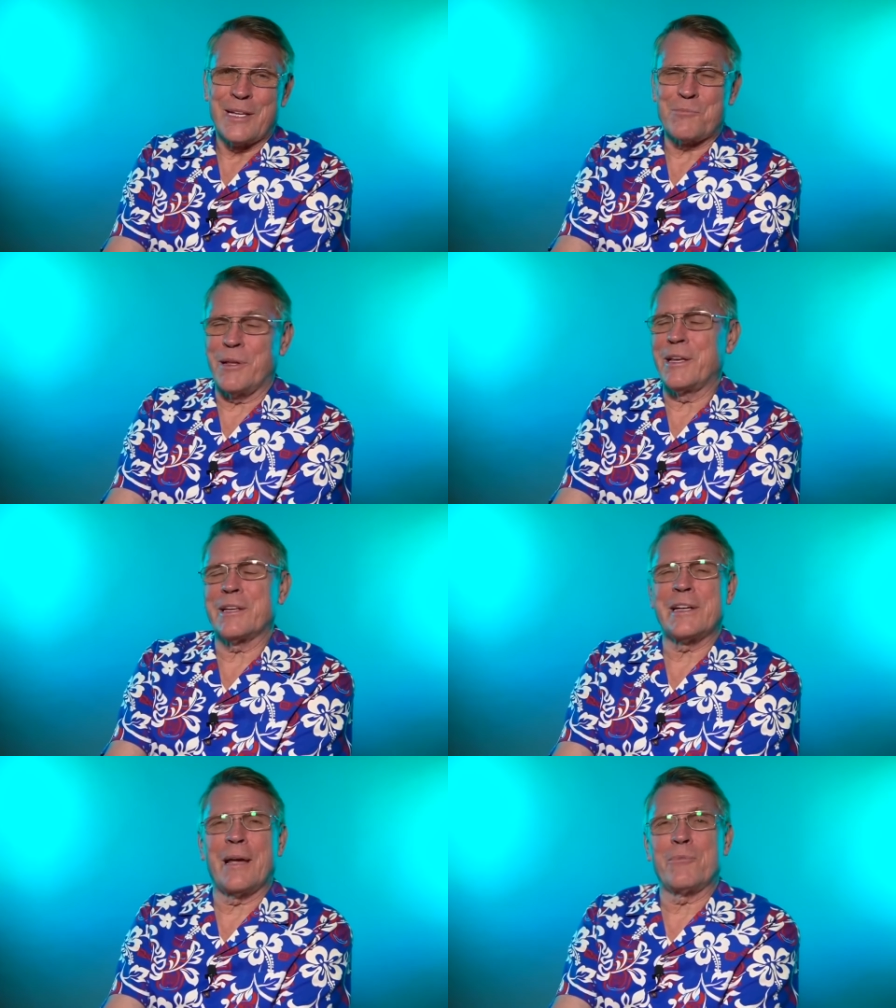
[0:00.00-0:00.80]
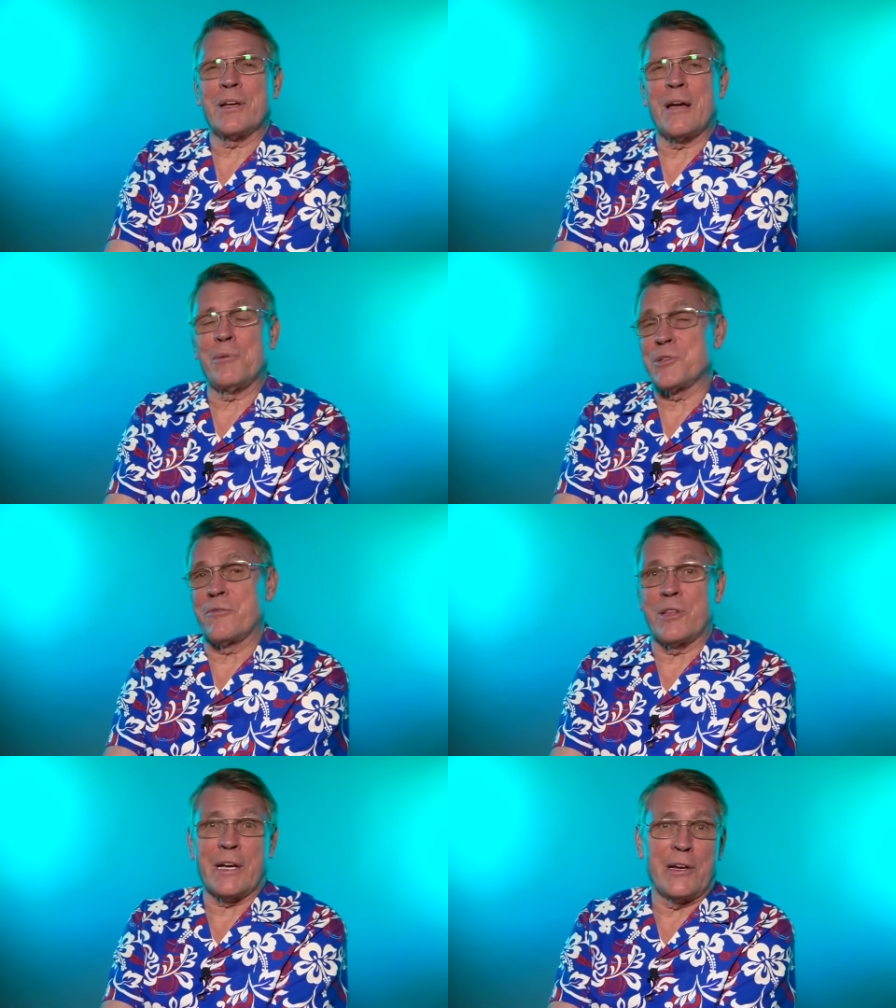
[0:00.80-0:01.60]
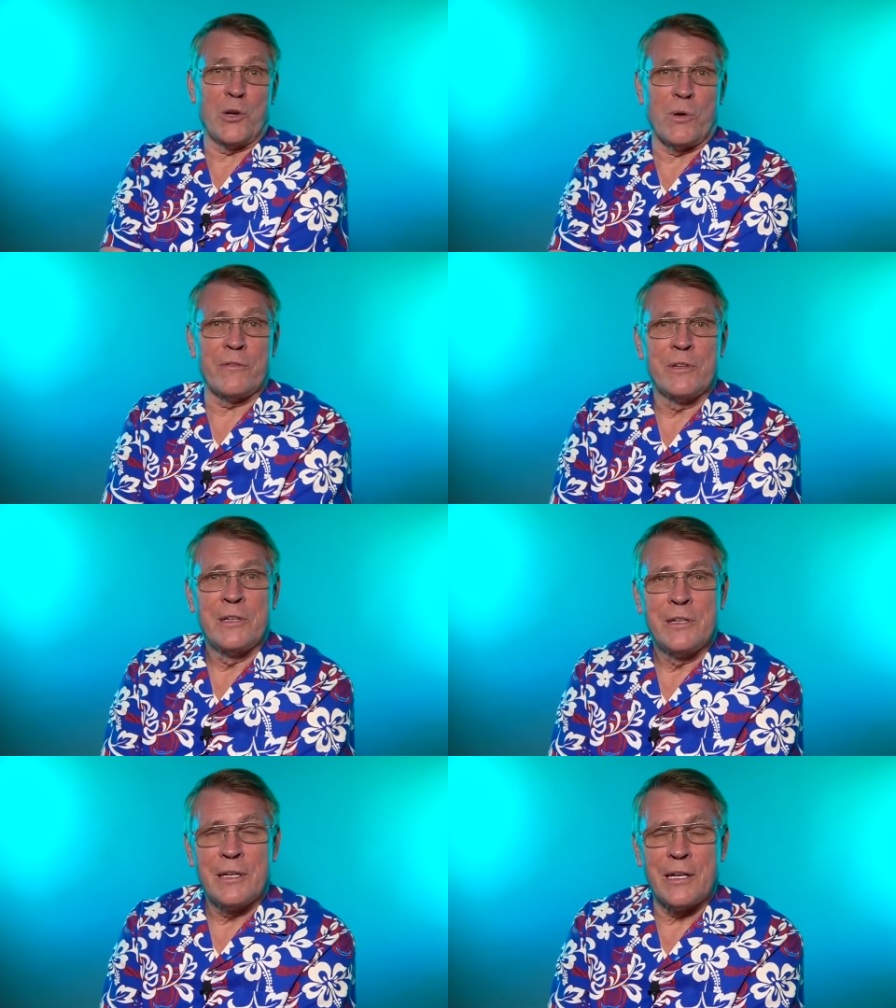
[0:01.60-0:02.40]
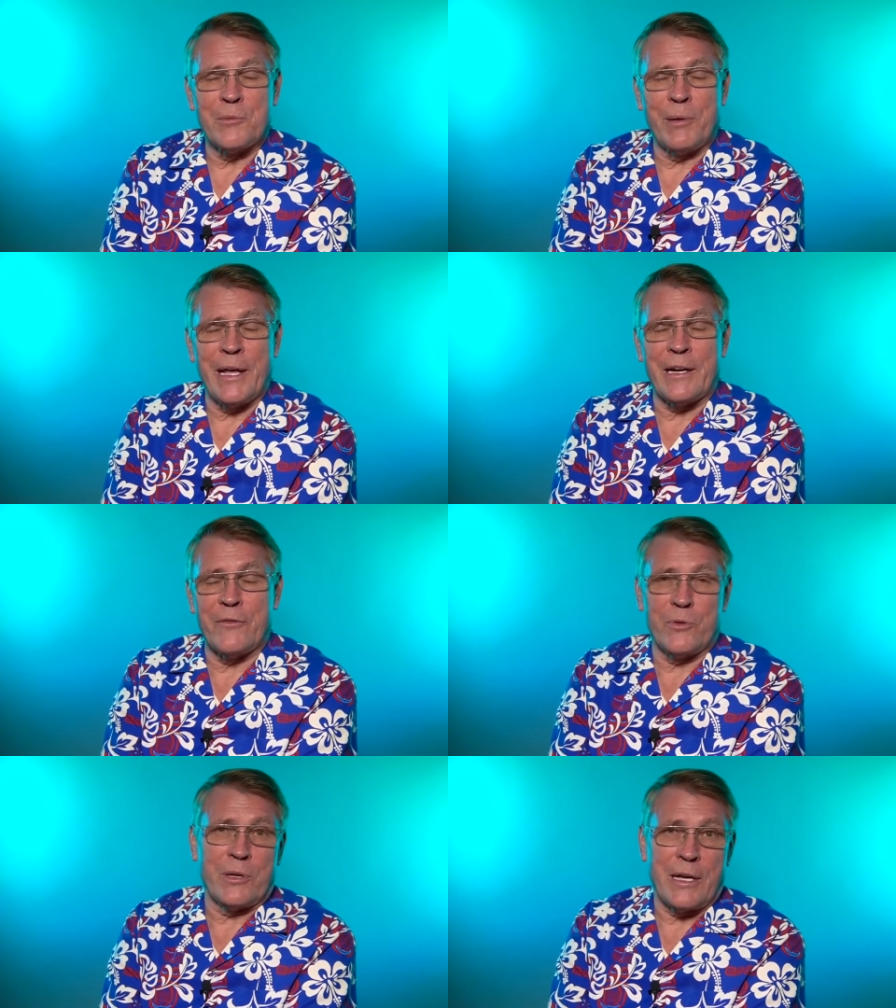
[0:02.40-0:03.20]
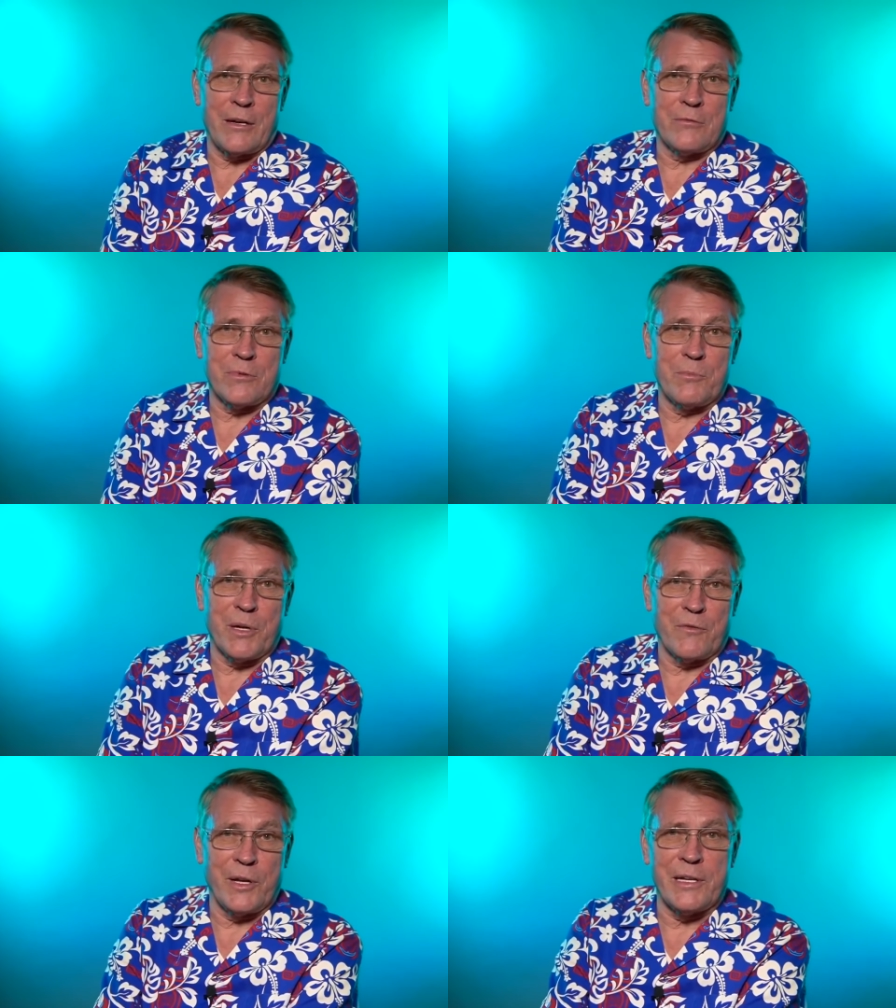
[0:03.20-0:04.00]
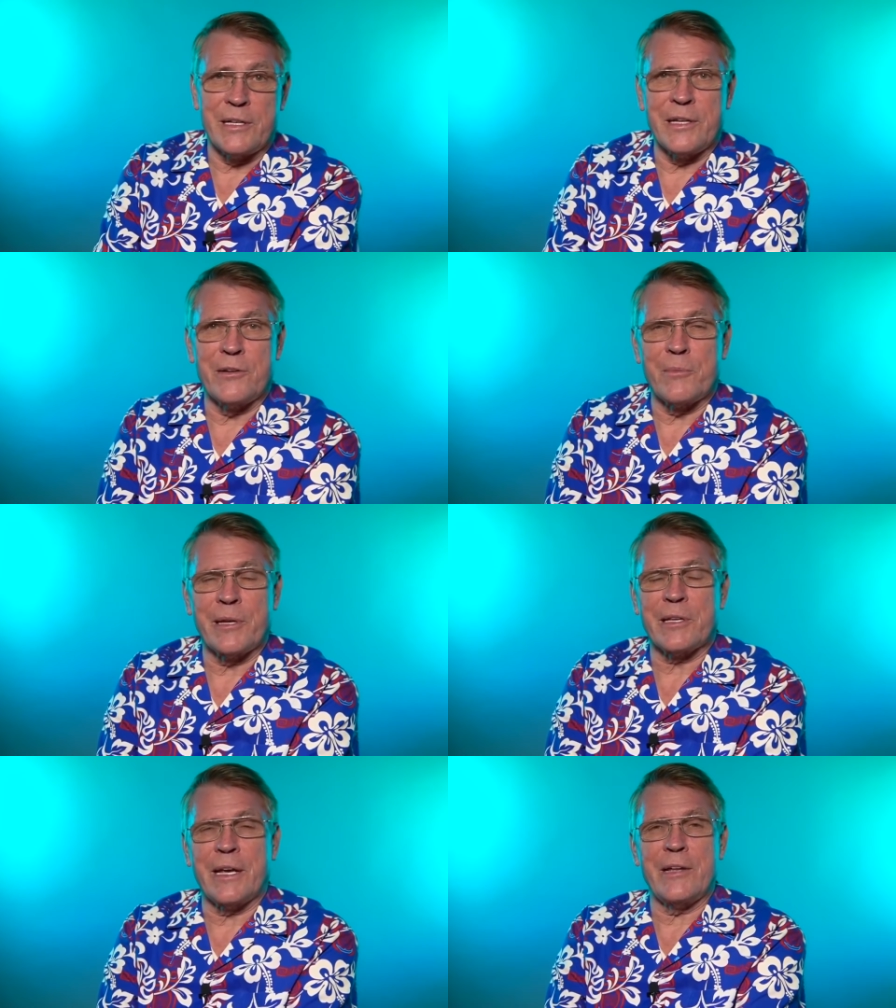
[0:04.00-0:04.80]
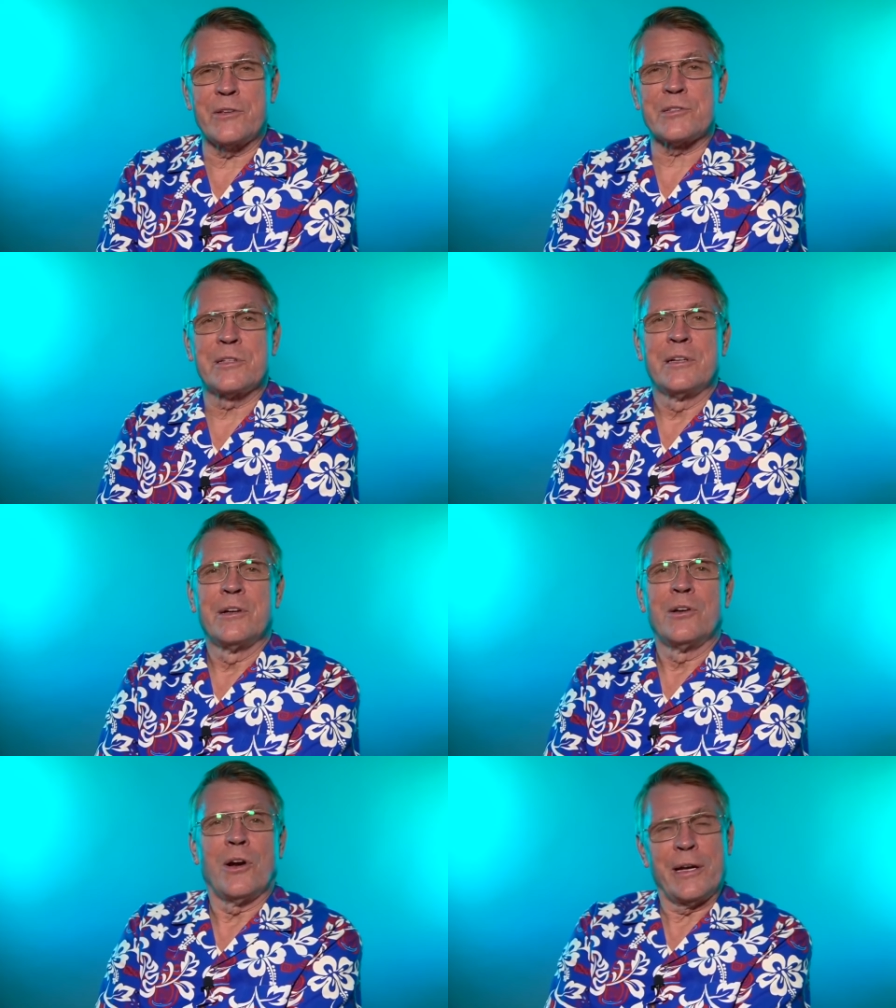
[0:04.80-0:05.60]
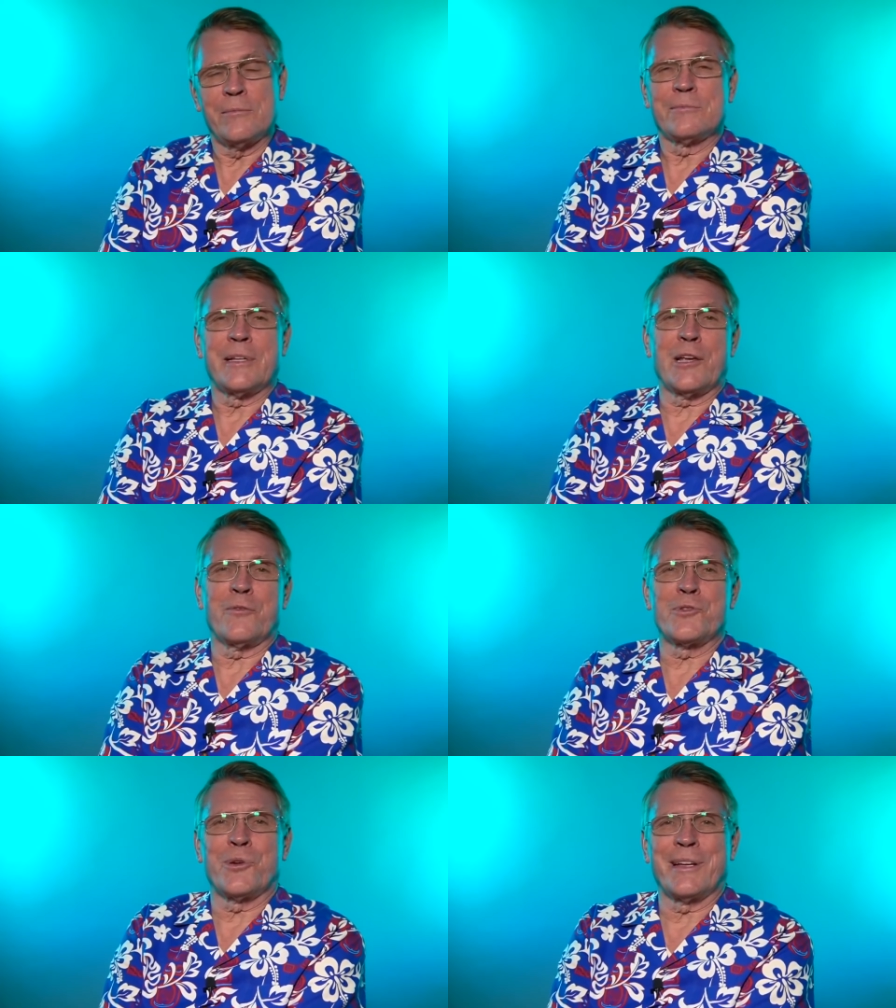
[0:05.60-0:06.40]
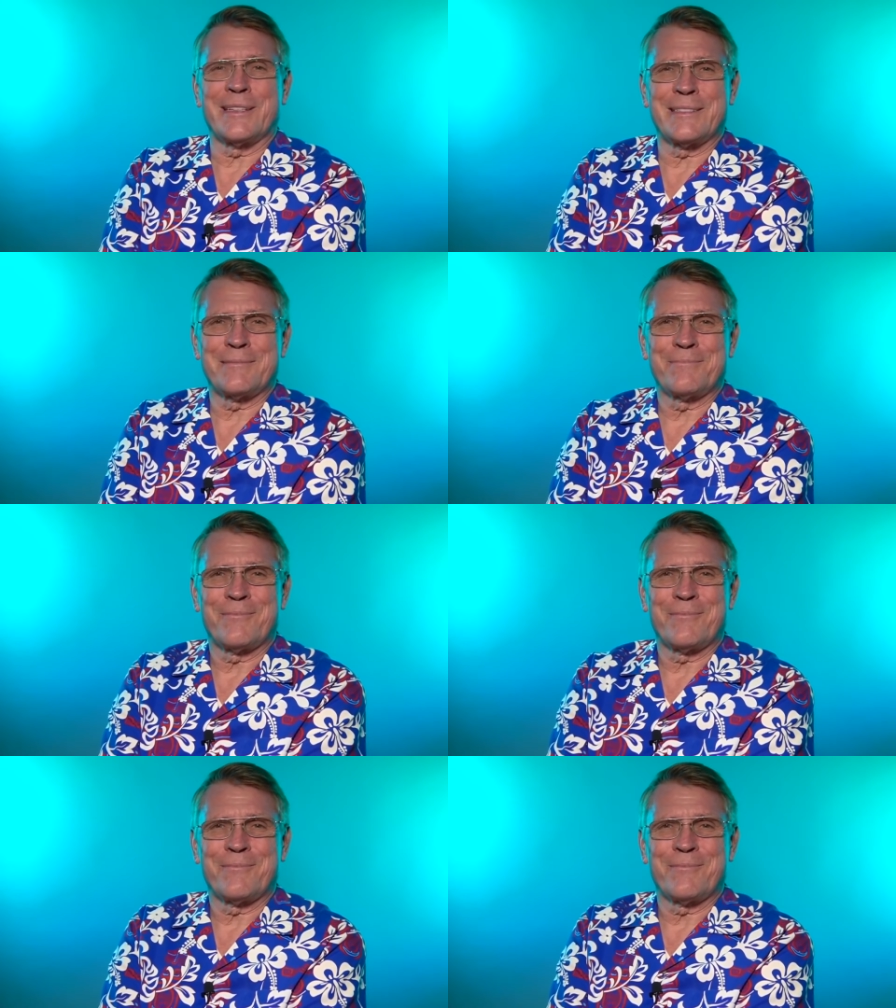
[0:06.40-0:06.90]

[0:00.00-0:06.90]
That's plenty of time to accomplish everything I know of on the planet if you allow one big flood in there to make the canyons. All right, thank you for joining us.